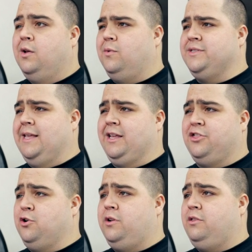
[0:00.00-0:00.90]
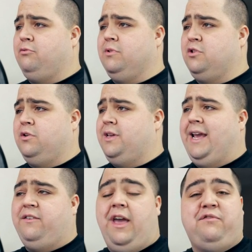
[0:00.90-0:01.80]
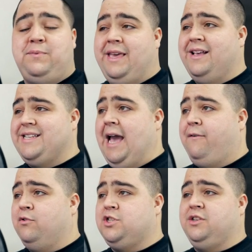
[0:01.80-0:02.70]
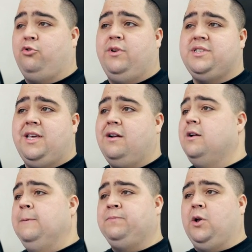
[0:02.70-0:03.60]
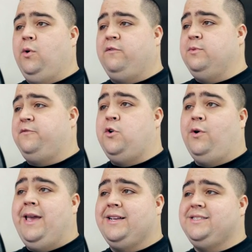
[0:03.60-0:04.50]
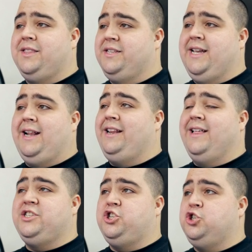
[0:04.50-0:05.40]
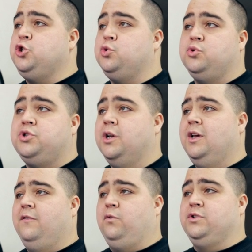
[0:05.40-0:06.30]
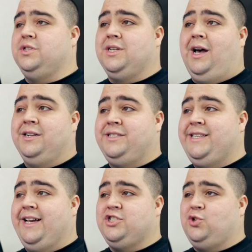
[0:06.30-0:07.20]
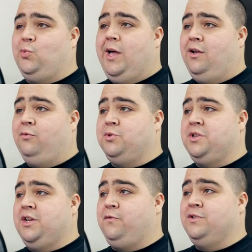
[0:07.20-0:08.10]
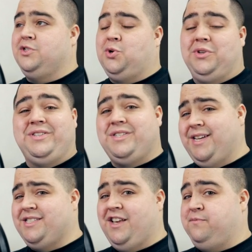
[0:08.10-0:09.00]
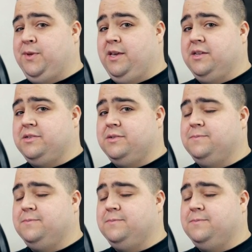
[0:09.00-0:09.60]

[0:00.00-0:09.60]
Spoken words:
what is that, like 38 FPS average increase there going from the Fury X to the 1080? That's huge versus on DX12 where the difference is only 6 FPS.